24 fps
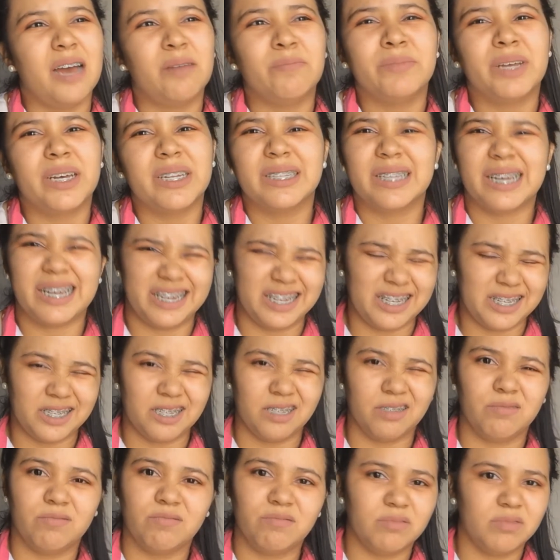I'm not that
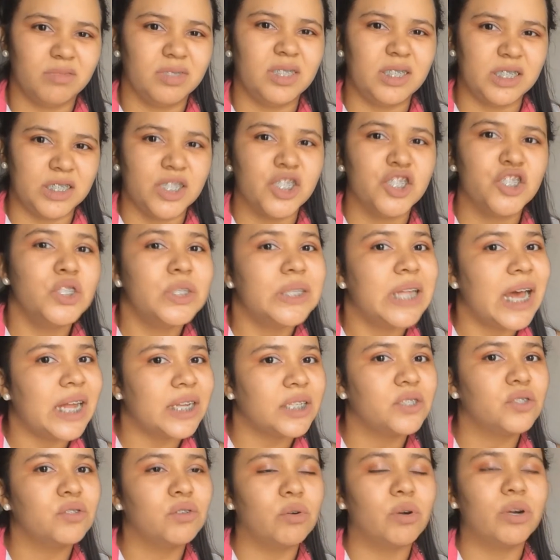into that
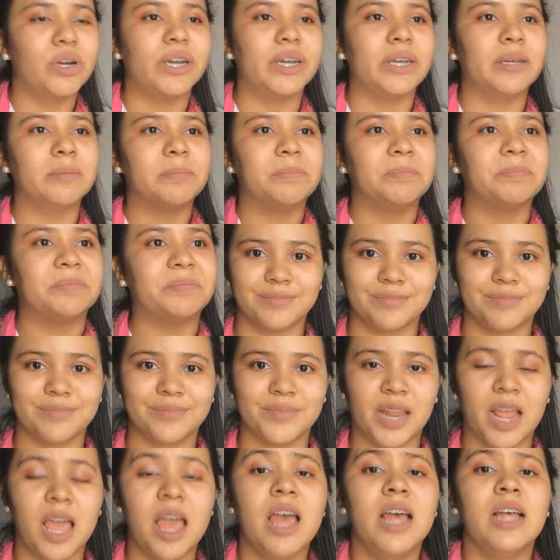story.
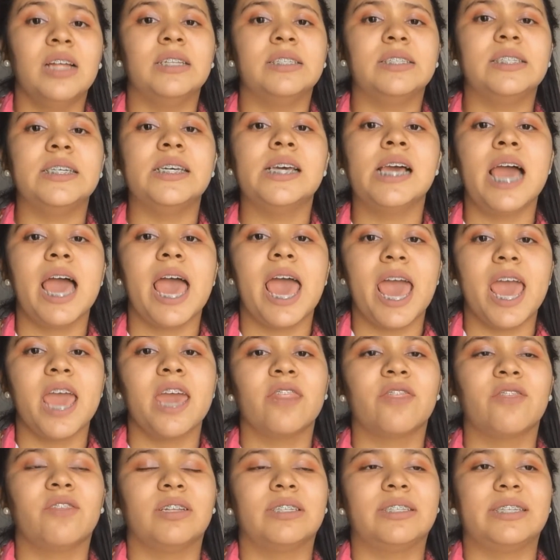The
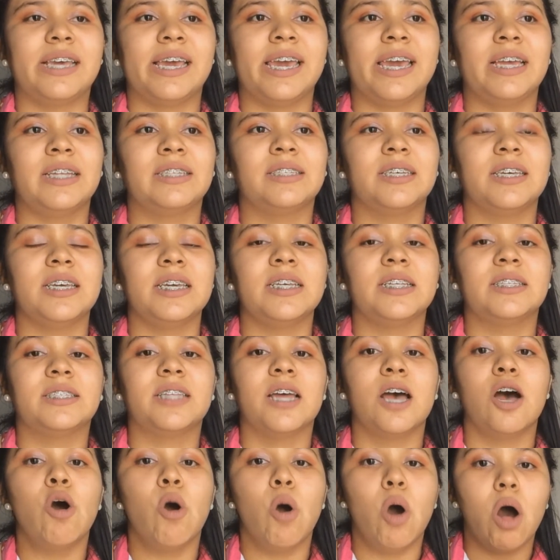eighth date is
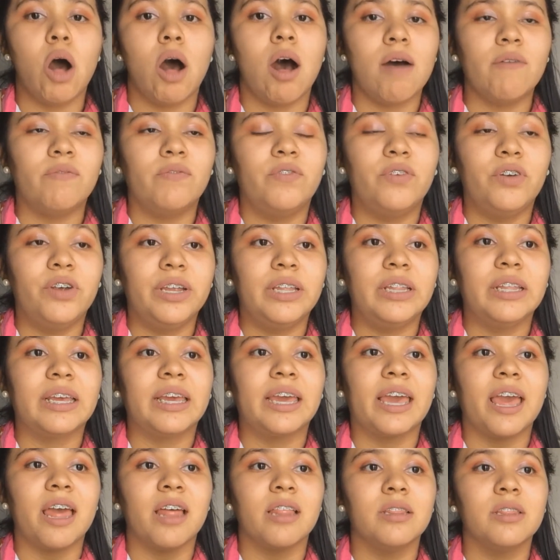the
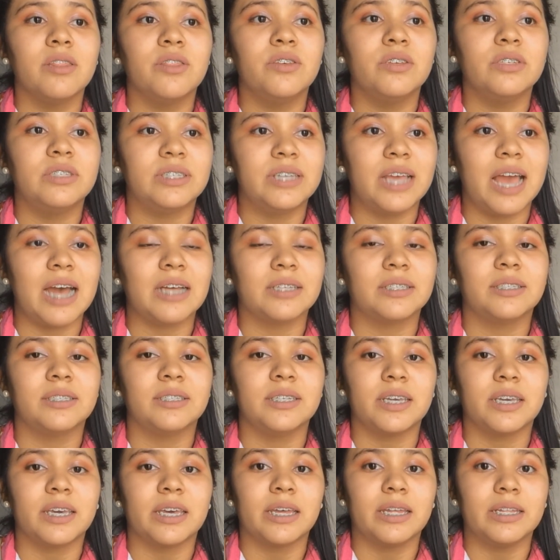overly
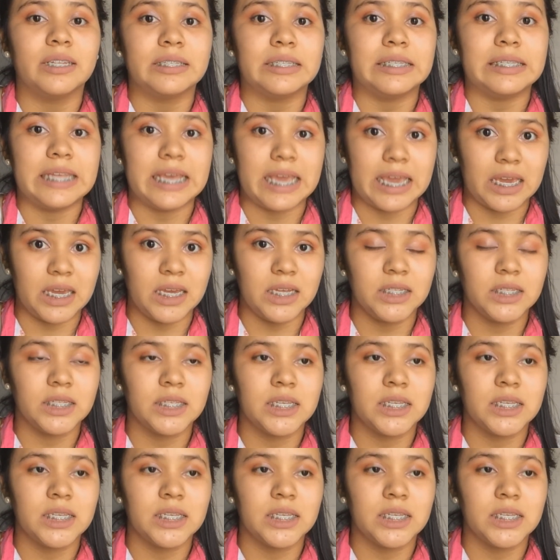enthusiastic date.